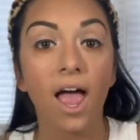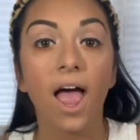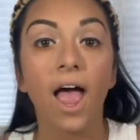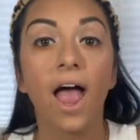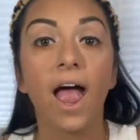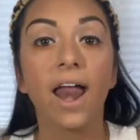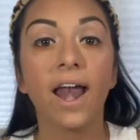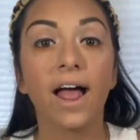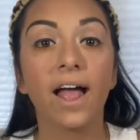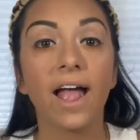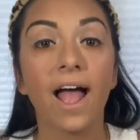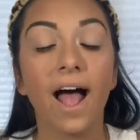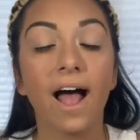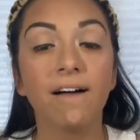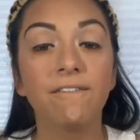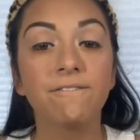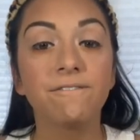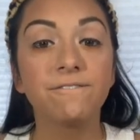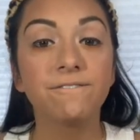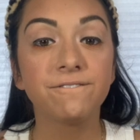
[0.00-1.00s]
And I have
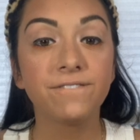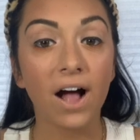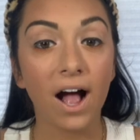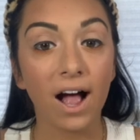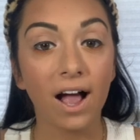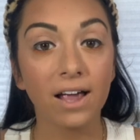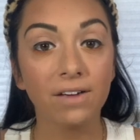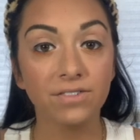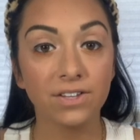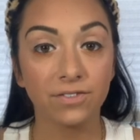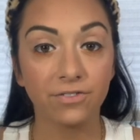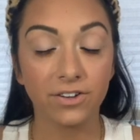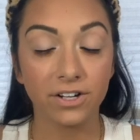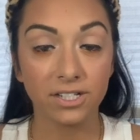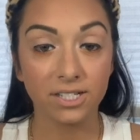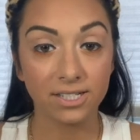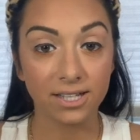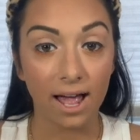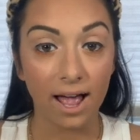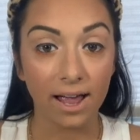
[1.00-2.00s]
5 different
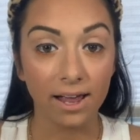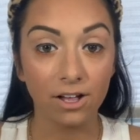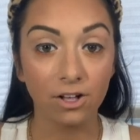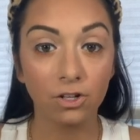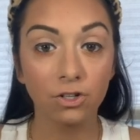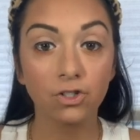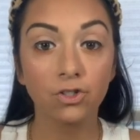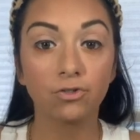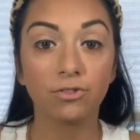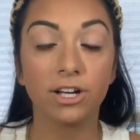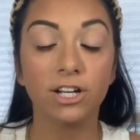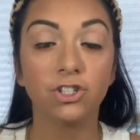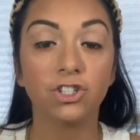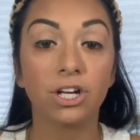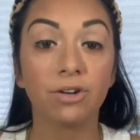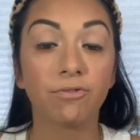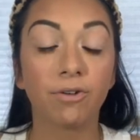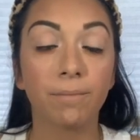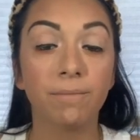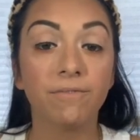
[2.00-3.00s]
styles ranging
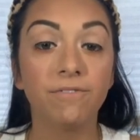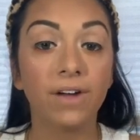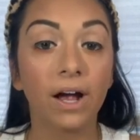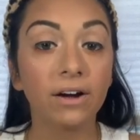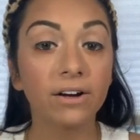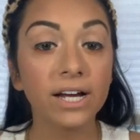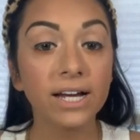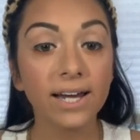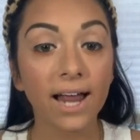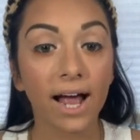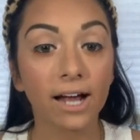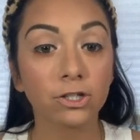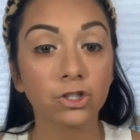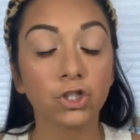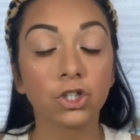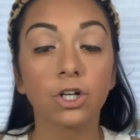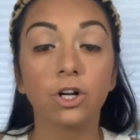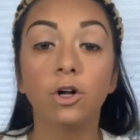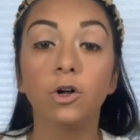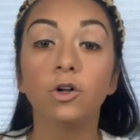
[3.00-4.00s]
from very
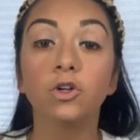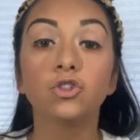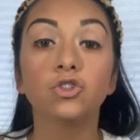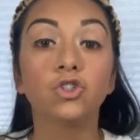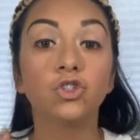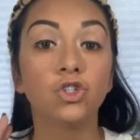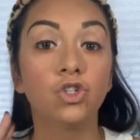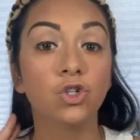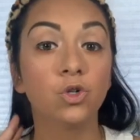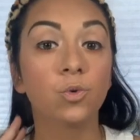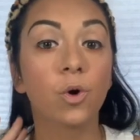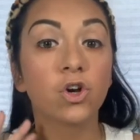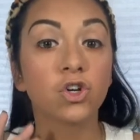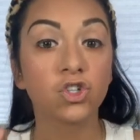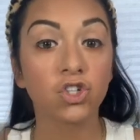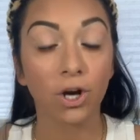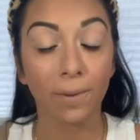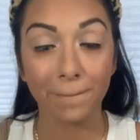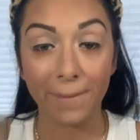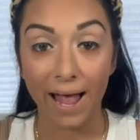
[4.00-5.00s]
natural to
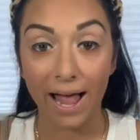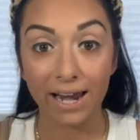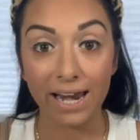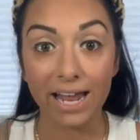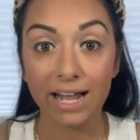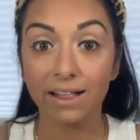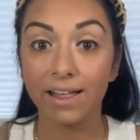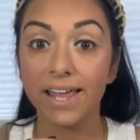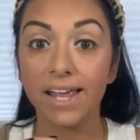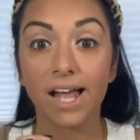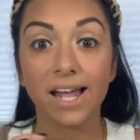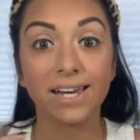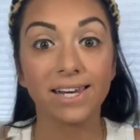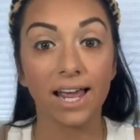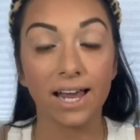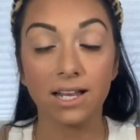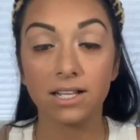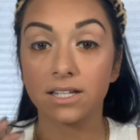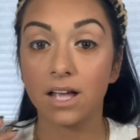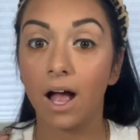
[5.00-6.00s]
dramatic, like
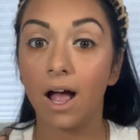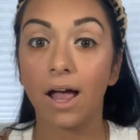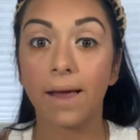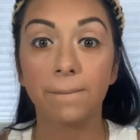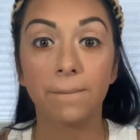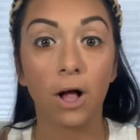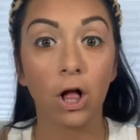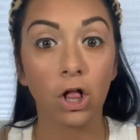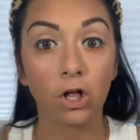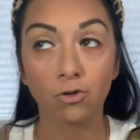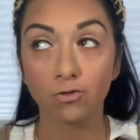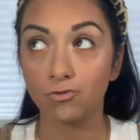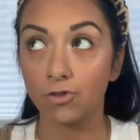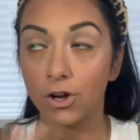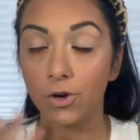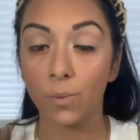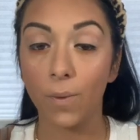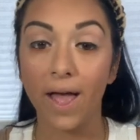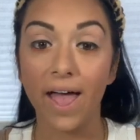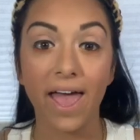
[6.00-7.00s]
nighttime
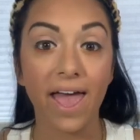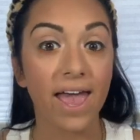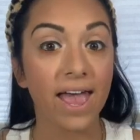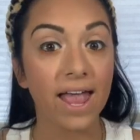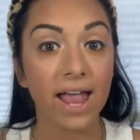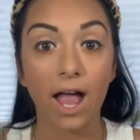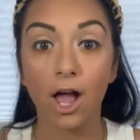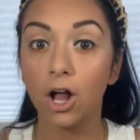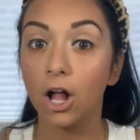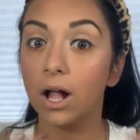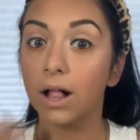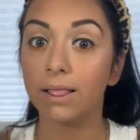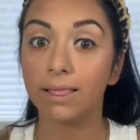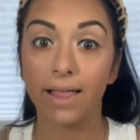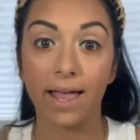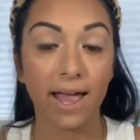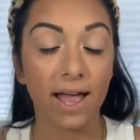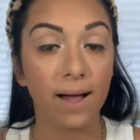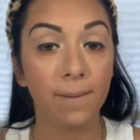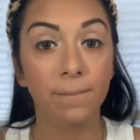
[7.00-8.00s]
runway
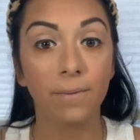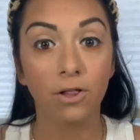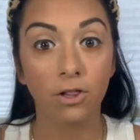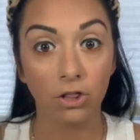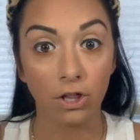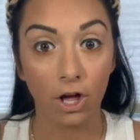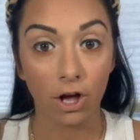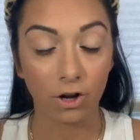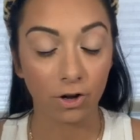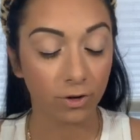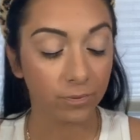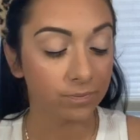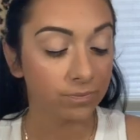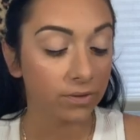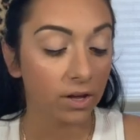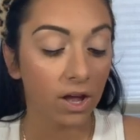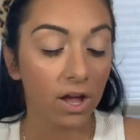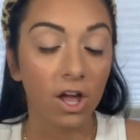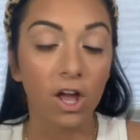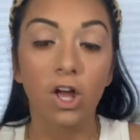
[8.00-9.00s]
glam look.
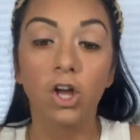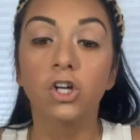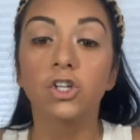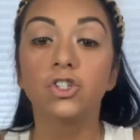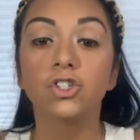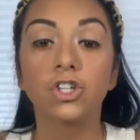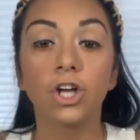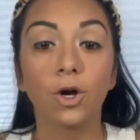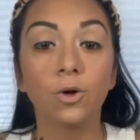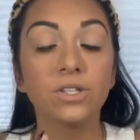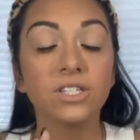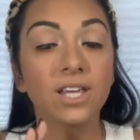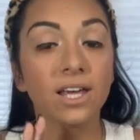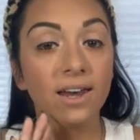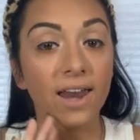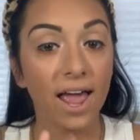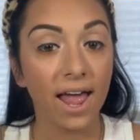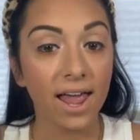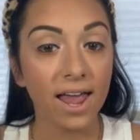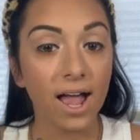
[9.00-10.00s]
So
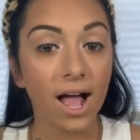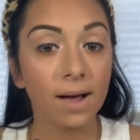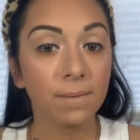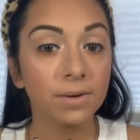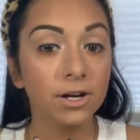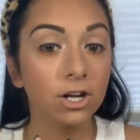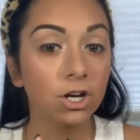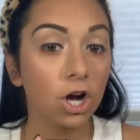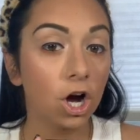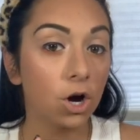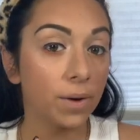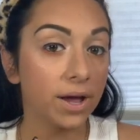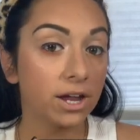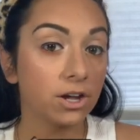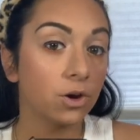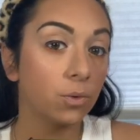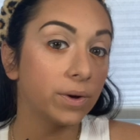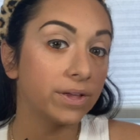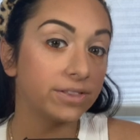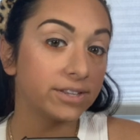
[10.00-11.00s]
today I'm gonna go in
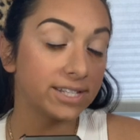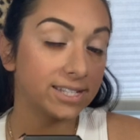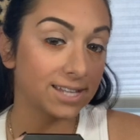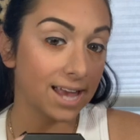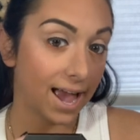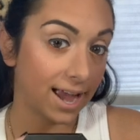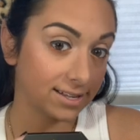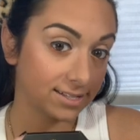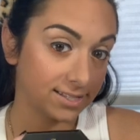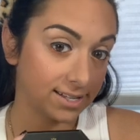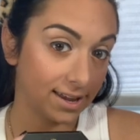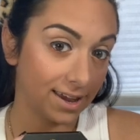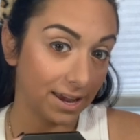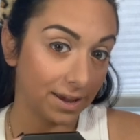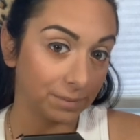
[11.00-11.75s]
with Sassy.